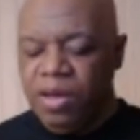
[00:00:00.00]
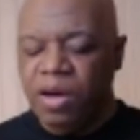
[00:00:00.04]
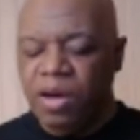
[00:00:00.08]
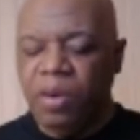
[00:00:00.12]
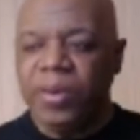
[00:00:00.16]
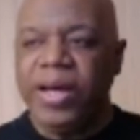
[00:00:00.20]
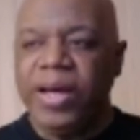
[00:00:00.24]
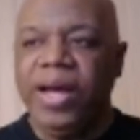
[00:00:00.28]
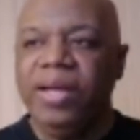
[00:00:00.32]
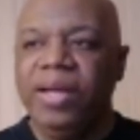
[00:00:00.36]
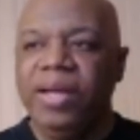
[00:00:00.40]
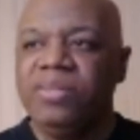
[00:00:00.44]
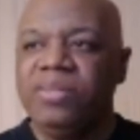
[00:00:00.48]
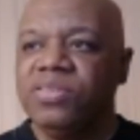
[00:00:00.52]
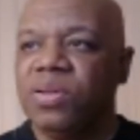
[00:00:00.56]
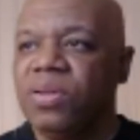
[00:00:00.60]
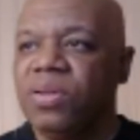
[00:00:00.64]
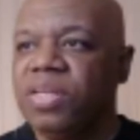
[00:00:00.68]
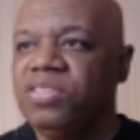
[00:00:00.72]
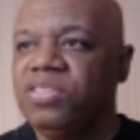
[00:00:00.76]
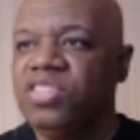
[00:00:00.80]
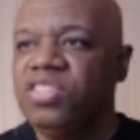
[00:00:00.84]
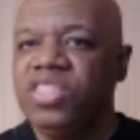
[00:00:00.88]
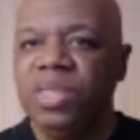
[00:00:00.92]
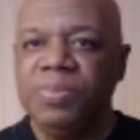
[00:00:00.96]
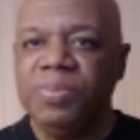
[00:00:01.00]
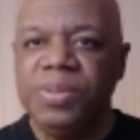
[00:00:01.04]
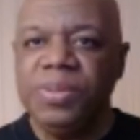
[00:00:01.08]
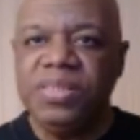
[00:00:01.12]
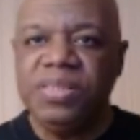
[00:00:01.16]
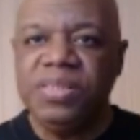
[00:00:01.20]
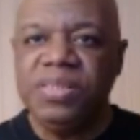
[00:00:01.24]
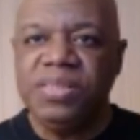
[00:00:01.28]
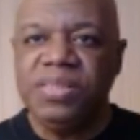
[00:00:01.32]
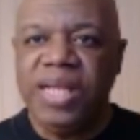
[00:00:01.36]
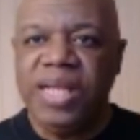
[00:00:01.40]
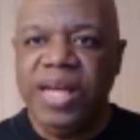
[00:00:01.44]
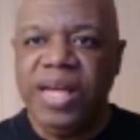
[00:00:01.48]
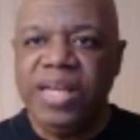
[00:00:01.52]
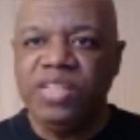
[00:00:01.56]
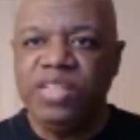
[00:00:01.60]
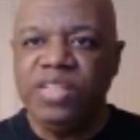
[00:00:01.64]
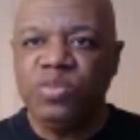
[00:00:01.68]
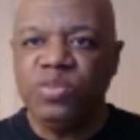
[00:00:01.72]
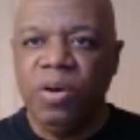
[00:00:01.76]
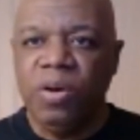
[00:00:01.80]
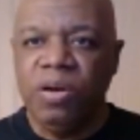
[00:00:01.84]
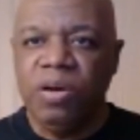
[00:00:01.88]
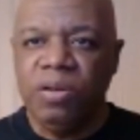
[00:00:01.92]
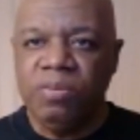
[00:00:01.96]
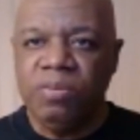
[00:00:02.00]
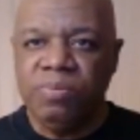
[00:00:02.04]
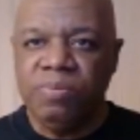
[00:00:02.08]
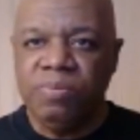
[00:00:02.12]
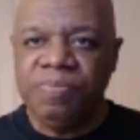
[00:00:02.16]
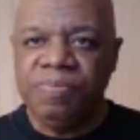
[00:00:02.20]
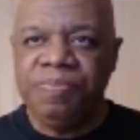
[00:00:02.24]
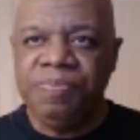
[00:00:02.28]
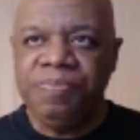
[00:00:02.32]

Okay, so let's jump into today's word.